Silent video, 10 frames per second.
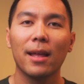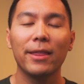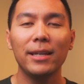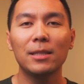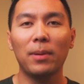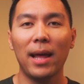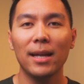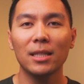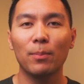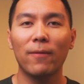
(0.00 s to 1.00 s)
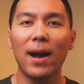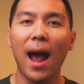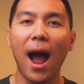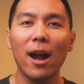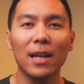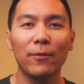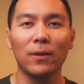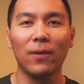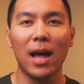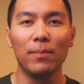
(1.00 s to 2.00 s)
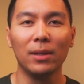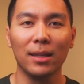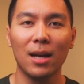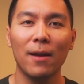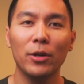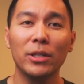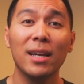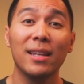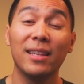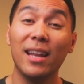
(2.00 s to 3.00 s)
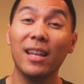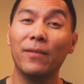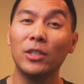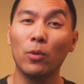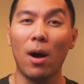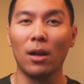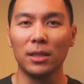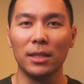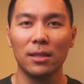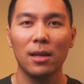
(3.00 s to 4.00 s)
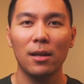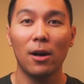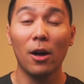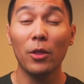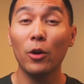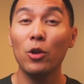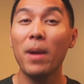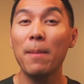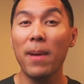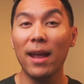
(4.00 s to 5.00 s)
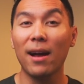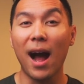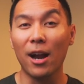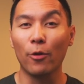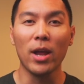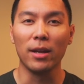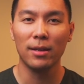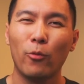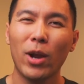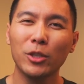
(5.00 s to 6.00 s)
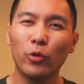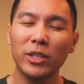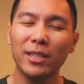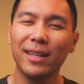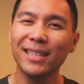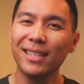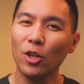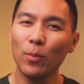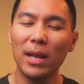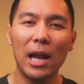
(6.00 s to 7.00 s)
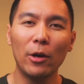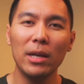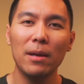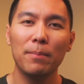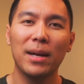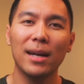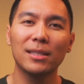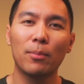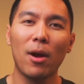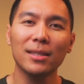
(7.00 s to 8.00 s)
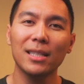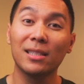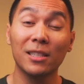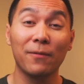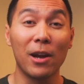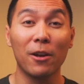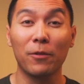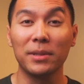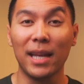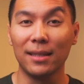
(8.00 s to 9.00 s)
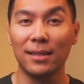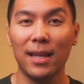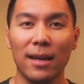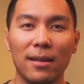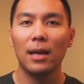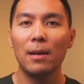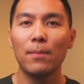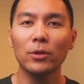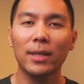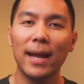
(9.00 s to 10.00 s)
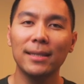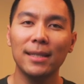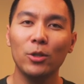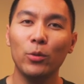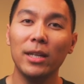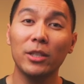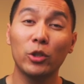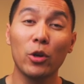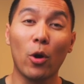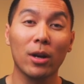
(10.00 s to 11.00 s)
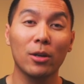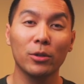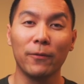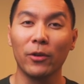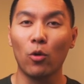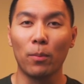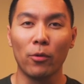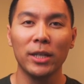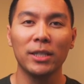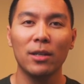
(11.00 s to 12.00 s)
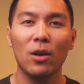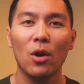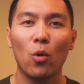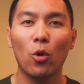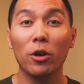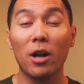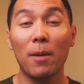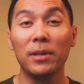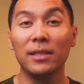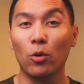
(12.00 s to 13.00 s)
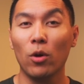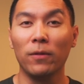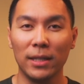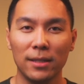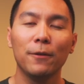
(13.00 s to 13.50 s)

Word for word: These plans provide higher levels of liability coverage than individual policies, although you may pay a higher rate. Registration gets a little bit hairy because the process does vary from state to state. In most cases, you need to show your articles of incorporation or your company's equivalent.